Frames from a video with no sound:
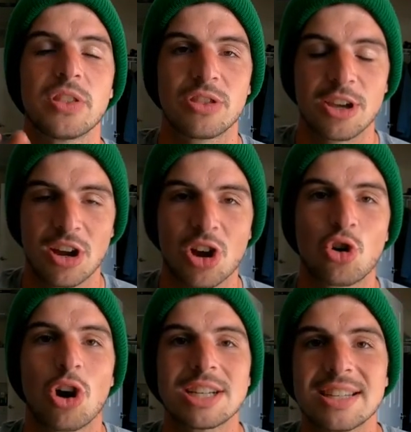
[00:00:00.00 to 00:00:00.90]
the
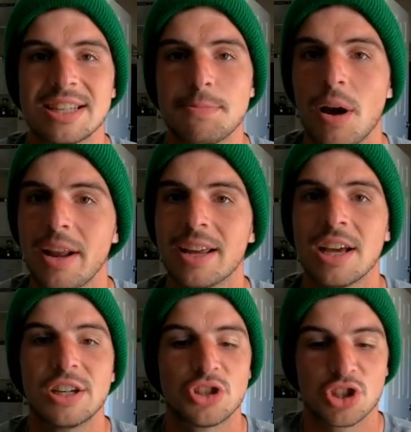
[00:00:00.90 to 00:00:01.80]
across the sea punting.
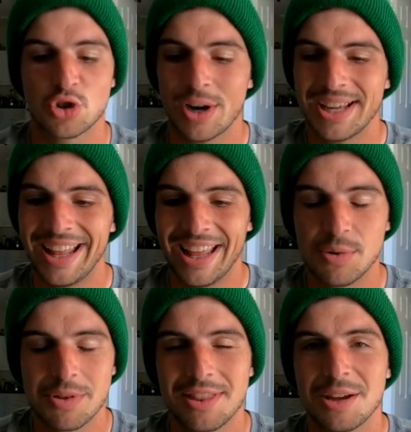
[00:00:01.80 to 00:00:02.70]
Just try to get in
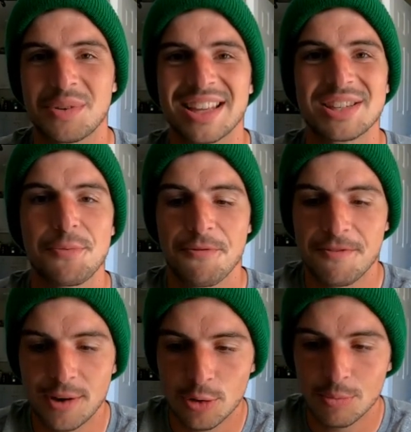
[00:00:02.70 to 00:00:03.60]
with them. Get some
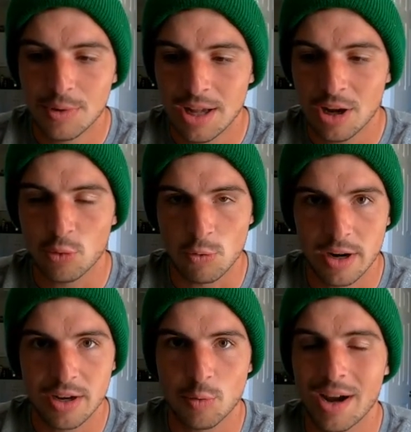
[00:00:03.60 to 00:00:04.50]
film
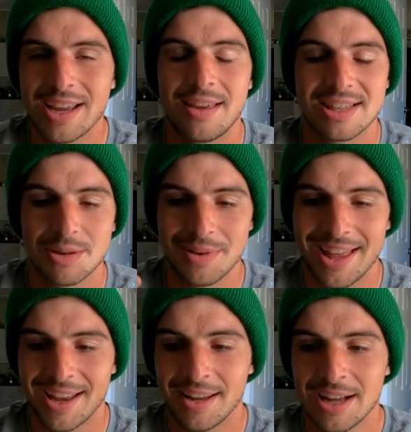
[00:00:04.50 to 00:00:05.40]
running right. Get some of
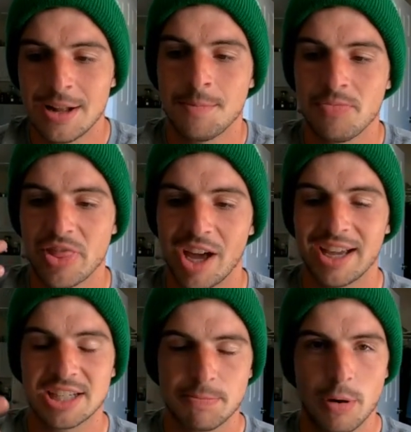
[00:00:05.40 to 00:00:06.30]
that uh,
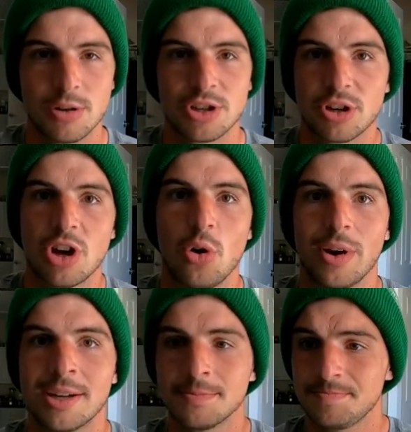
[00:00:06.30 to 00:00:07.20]
exposure
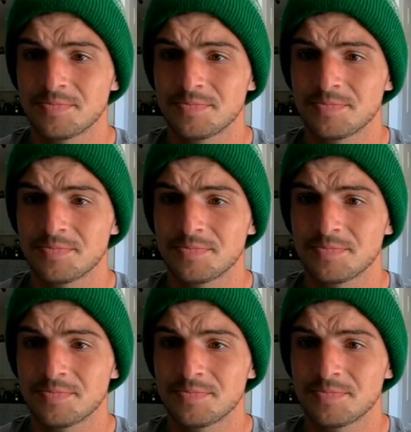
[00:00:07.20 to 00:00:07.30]
going.